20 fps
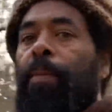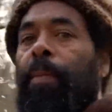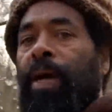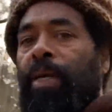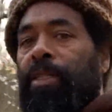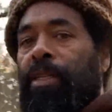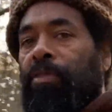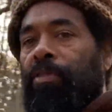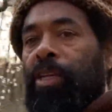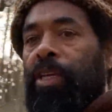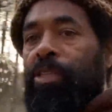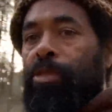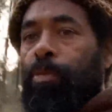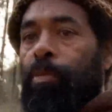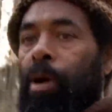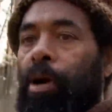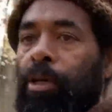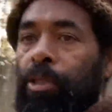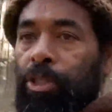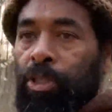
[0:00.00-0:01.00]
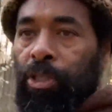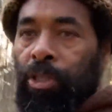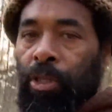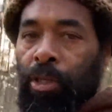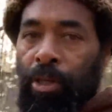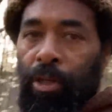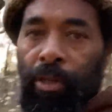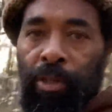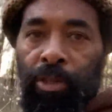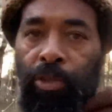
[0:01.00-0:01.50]
activity. It's March
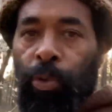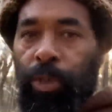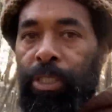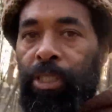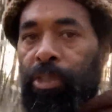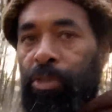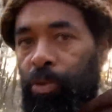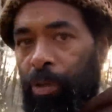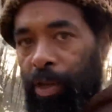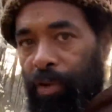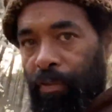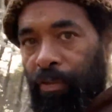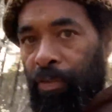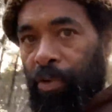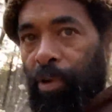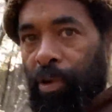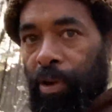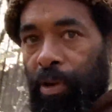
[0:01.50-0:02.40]
2024.